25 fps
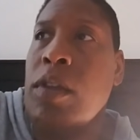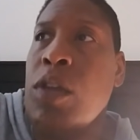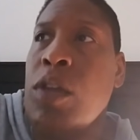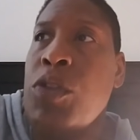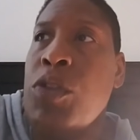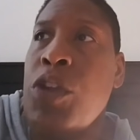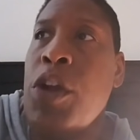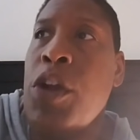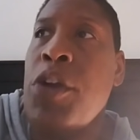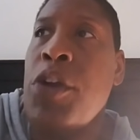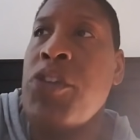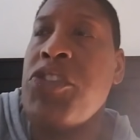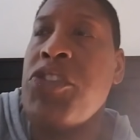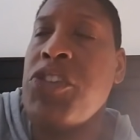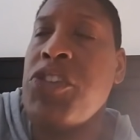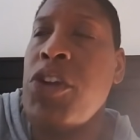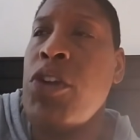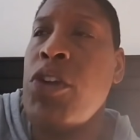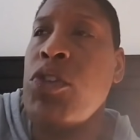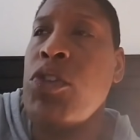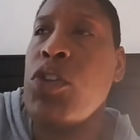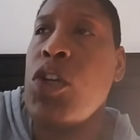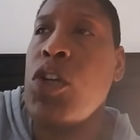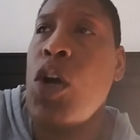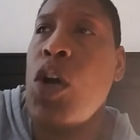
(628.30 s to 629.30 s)
there are
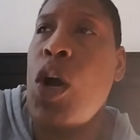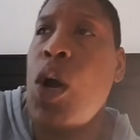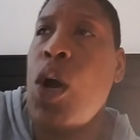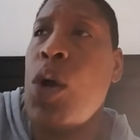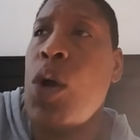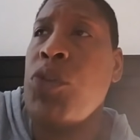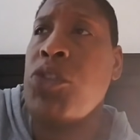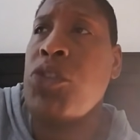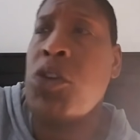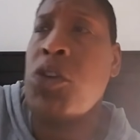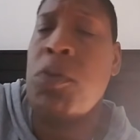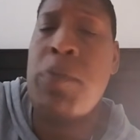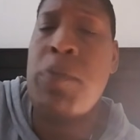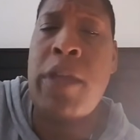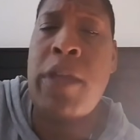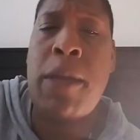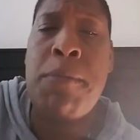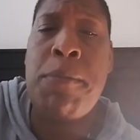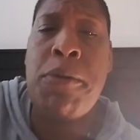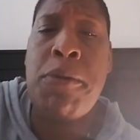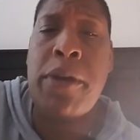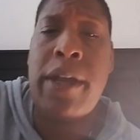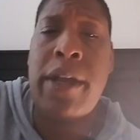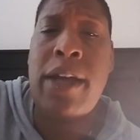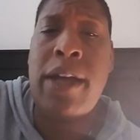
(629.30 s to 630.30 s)
certain calls that are being
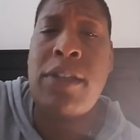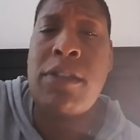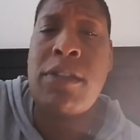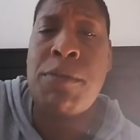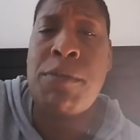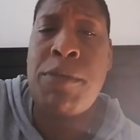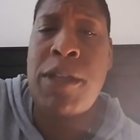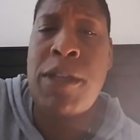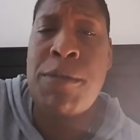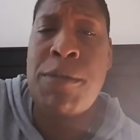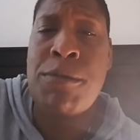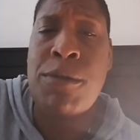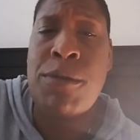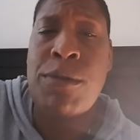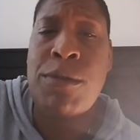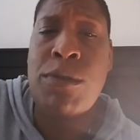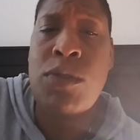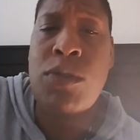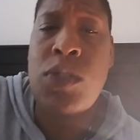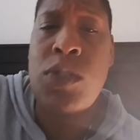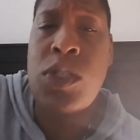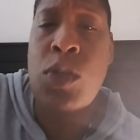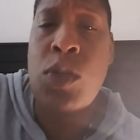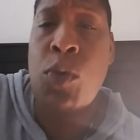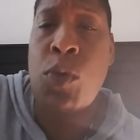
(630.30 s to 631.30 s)
put out to people
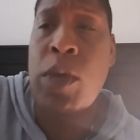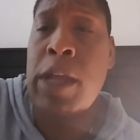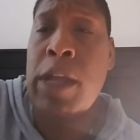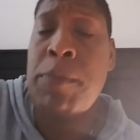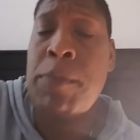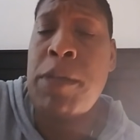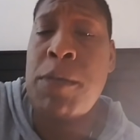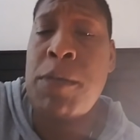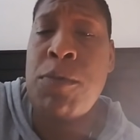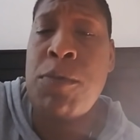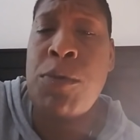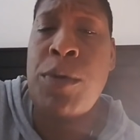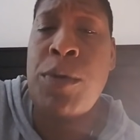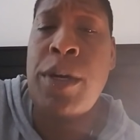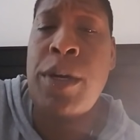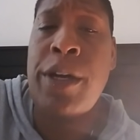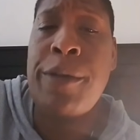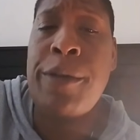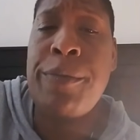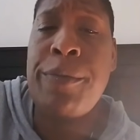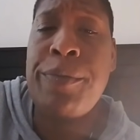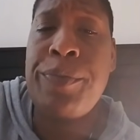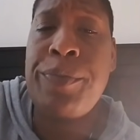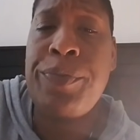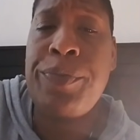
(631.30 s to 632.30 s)
to wake people
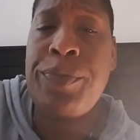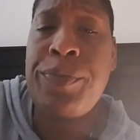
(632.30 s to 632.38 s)
up.